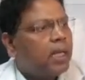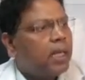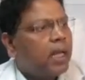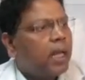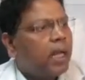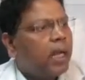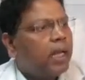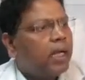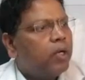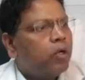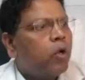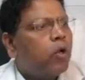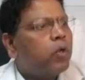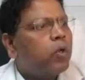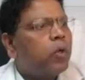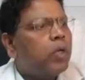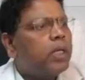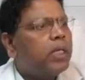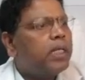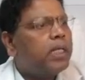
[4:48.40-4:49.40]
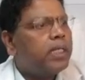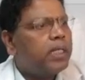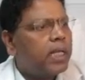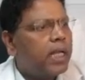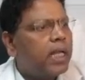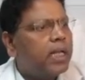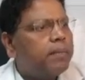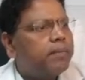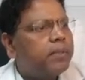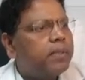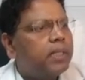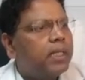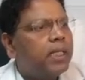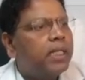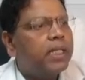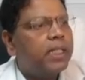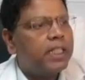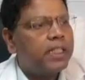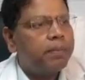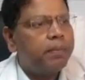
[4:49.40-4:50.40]
and not only it helps
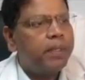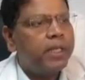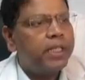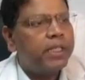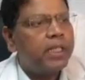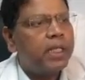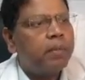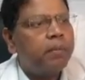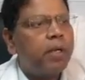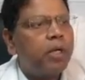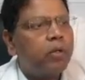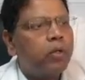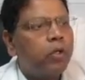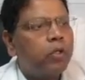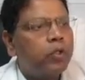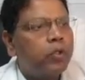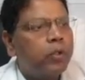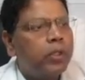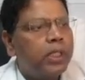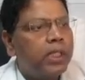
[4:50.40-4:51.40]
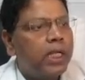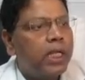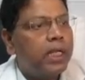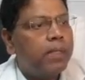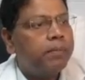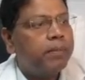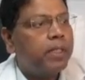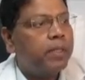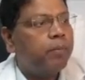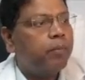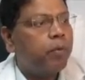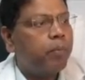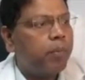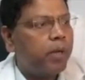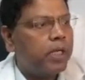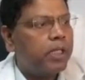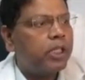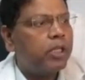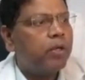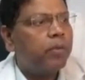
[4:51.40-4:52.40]
in respiration but also it helps in
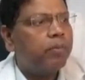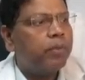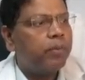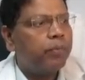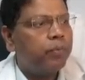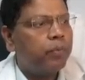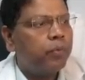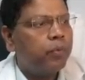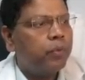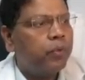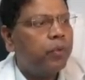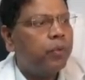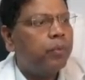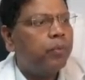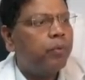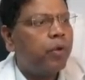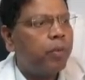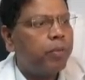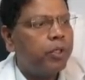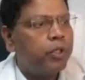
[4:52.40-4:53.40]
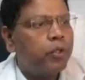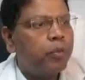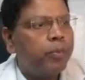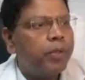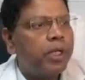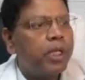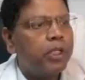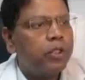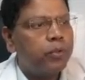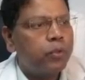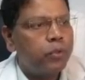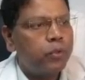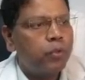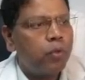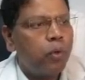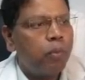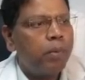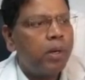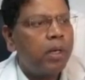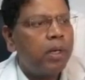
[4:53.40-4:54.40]
propulsion of the food from esophagus to
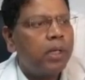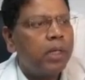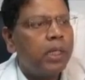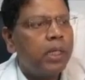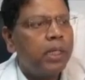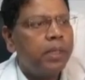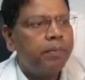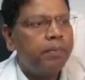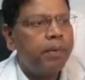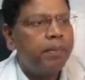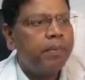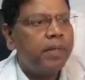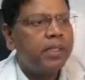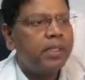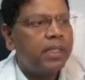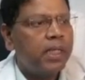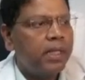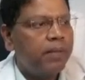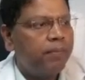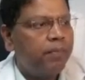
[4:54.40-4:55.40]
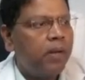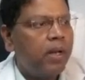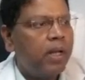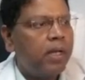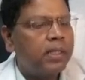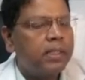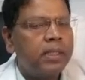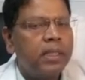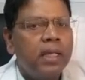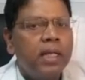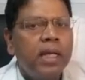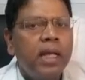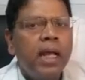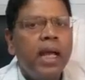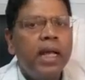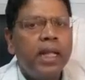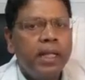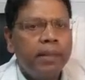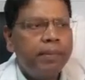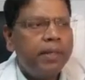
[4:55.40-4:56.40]
stomach. It prevents the reflux
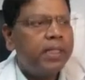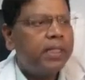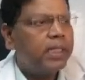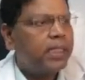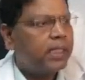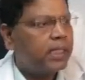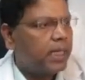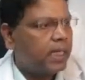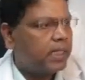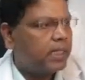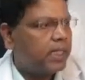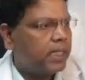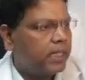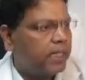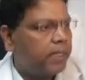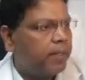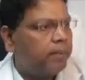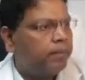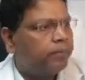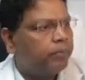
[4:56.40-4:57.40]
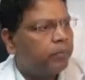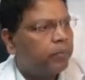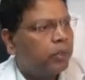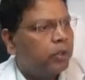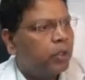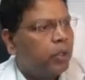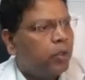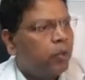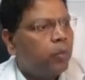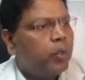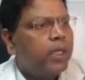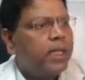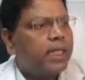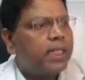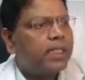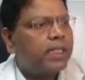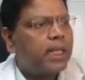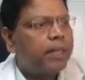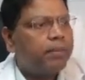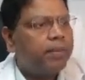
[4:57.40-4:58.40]
and emesis, etc. We
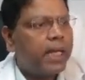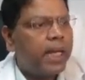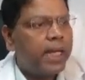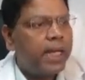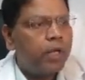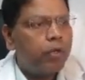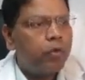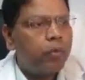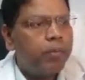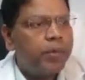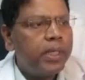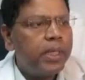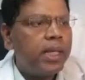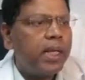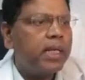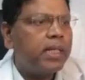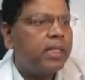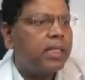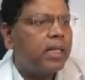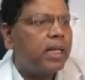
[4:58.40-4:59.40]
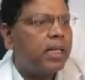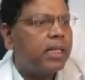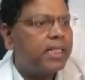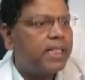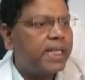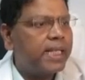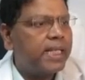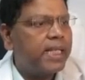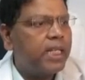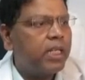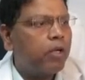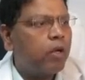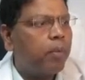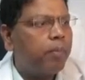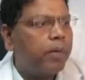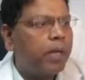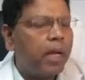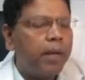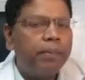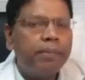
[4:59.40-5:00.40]
describe the anatomy and technique
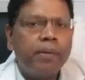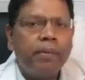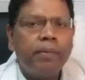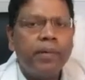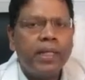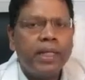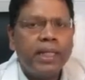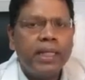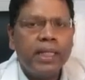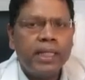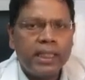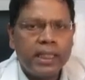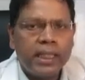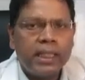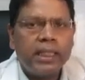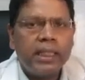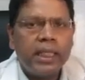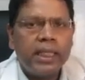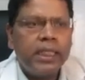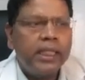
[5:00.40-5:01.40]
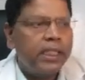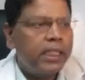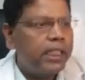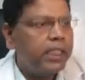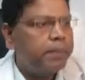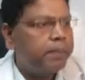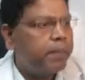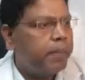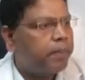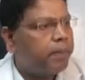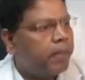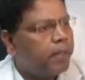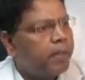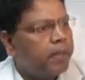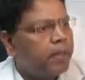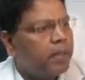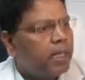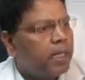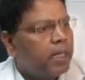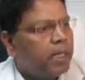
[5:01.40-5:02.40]
of diaphragmatic resection in this paper.
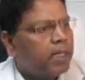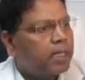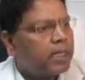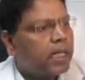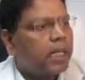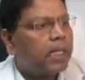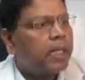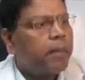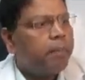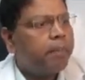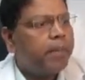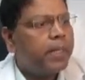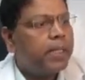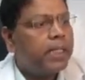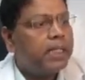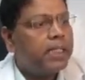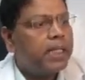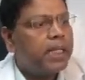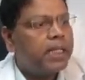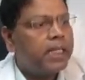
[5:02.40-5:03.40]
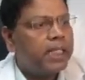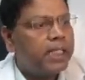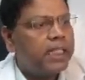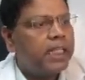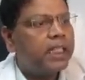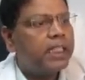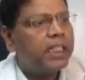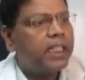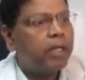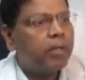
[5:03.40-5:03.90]
Circumferential dissection